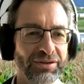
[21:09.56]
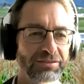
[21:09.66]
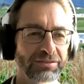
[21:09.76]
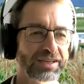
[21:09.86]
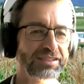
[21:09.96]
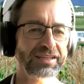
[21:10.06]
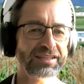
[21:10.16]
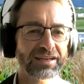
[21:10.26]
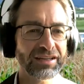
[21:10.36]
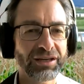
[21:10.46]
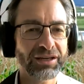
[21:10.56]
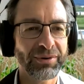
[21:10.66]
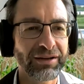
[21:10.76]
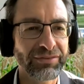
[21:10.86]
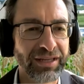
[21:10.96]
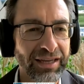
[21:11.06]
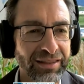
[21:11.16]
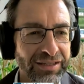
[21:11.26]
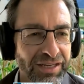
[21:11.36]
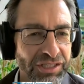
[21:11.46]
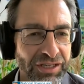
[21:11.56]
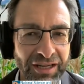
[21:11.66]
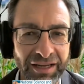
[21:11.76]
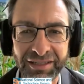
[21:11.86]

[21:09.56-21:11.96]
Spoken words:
much. Fascinating. I think we'll have to end the session here.